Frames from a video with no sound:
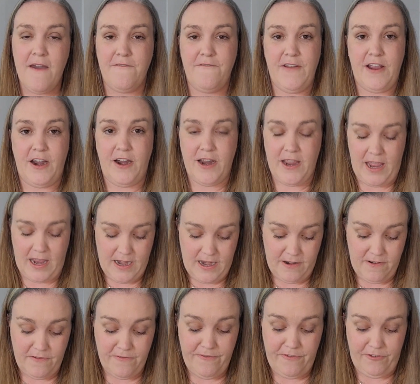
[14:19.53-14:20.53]

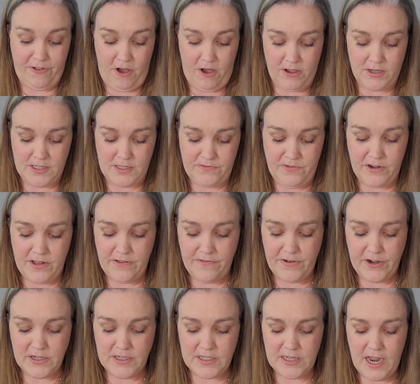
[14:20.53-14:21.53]
variegated floss for the
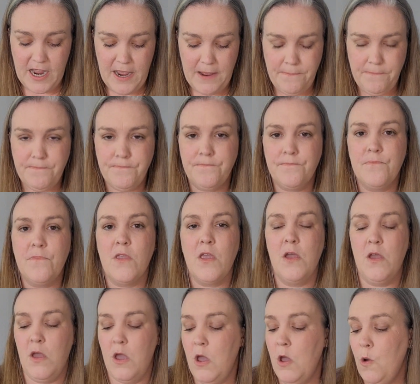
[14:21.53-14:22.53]
first time,
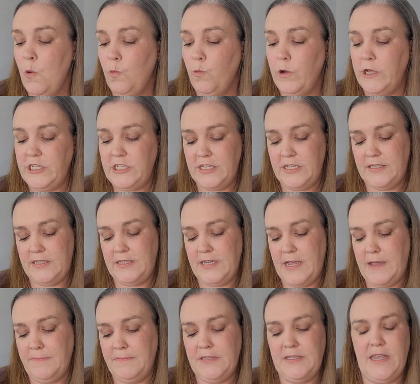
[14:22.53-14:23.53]
which is
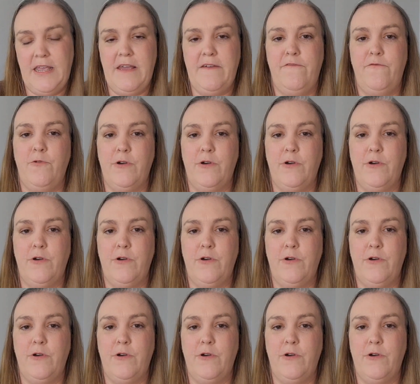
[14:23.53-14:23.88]
DMC